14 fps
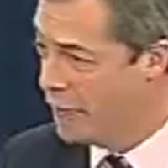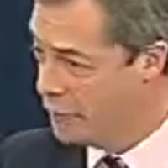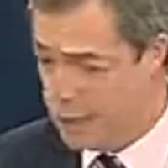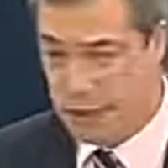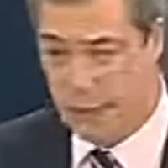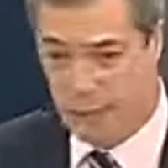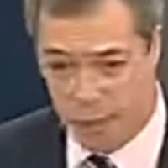a
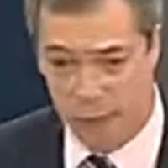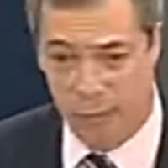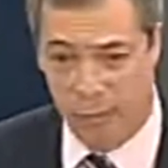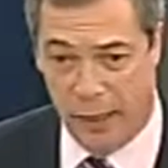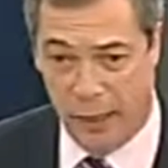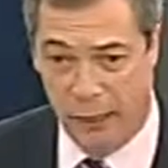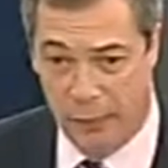sense of
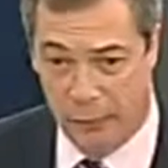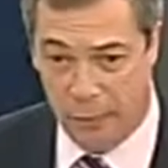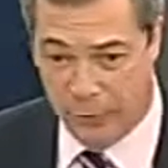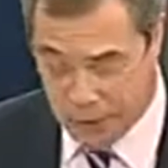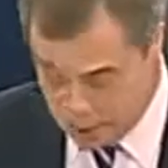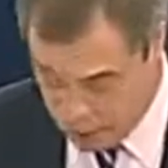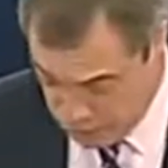humour,
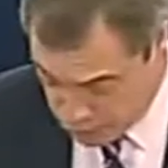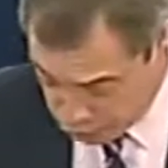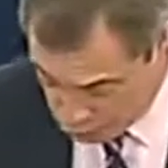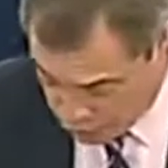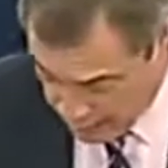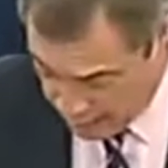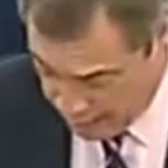but isn't this
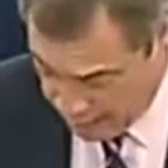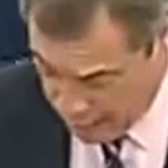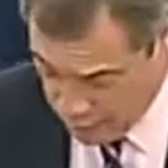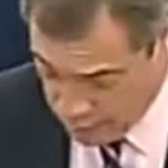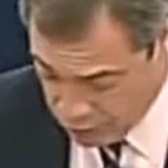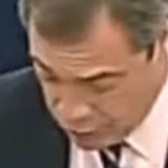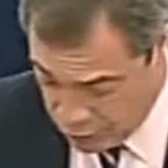really
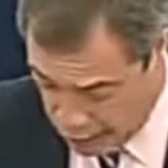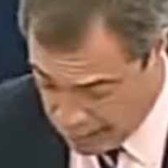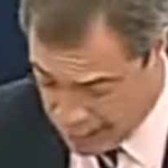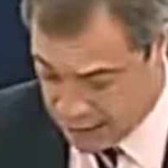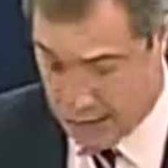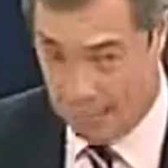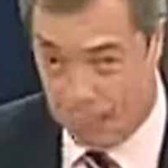
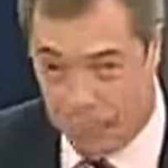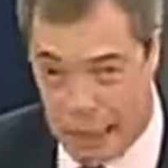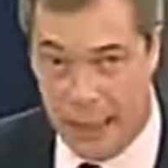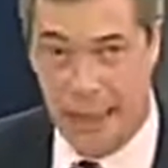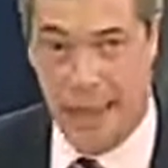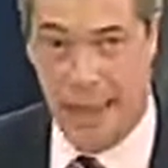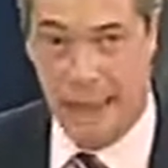just the
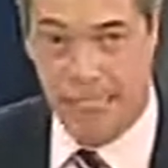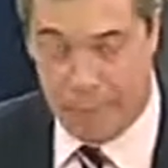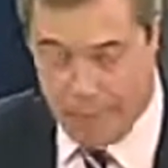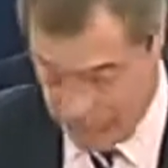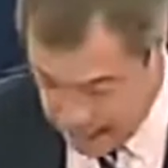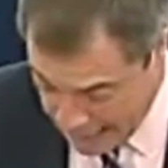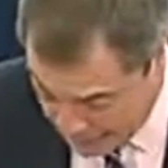bunker
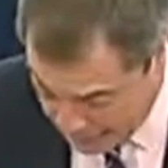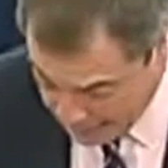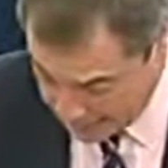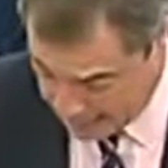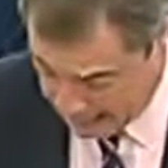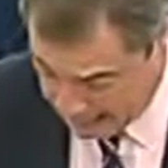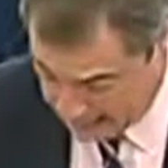
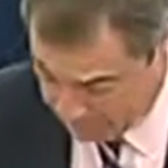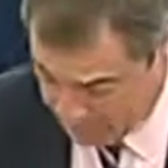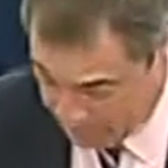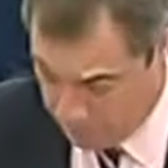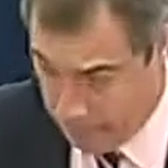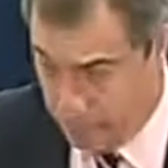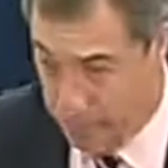mentality?
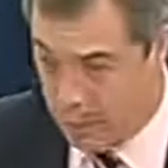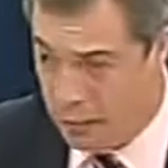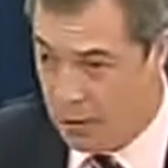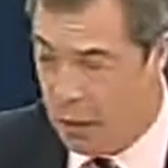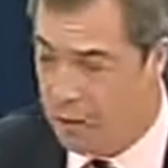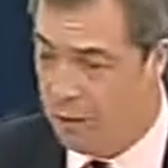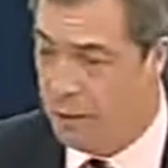
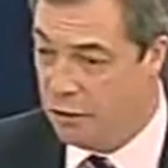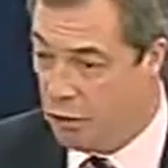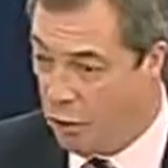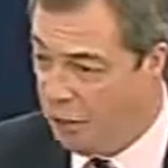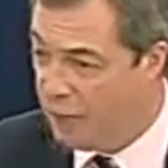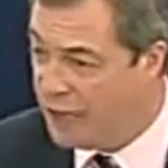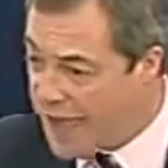You know,
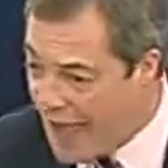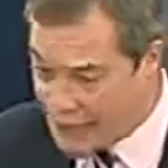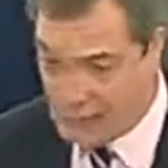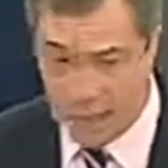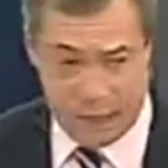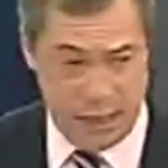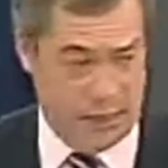your
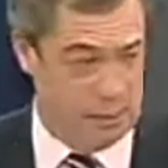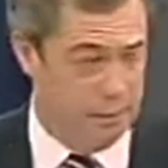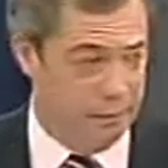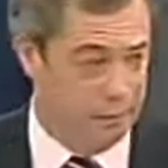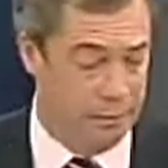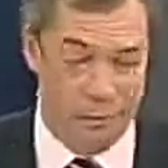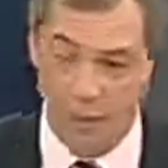
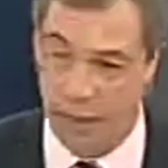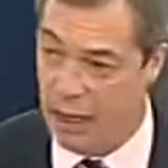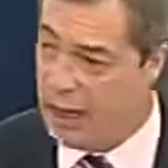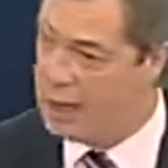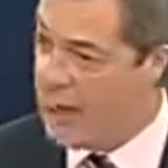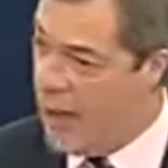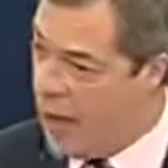fanaticism
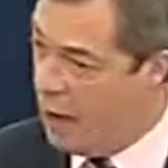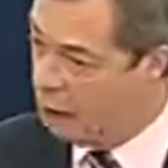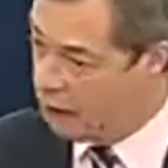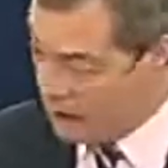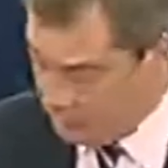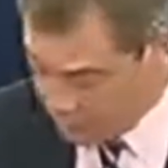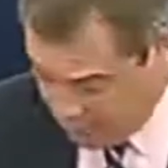is
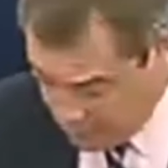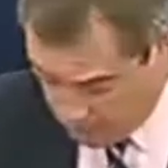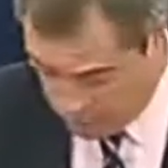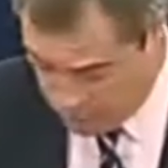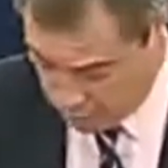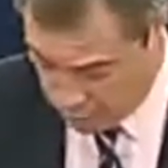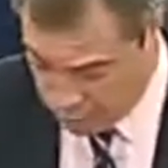out in the
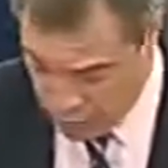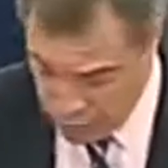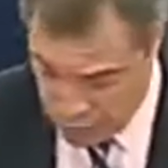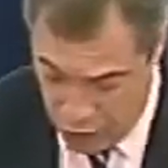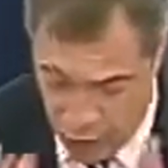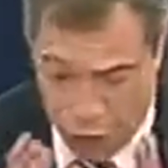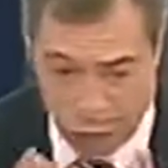open. You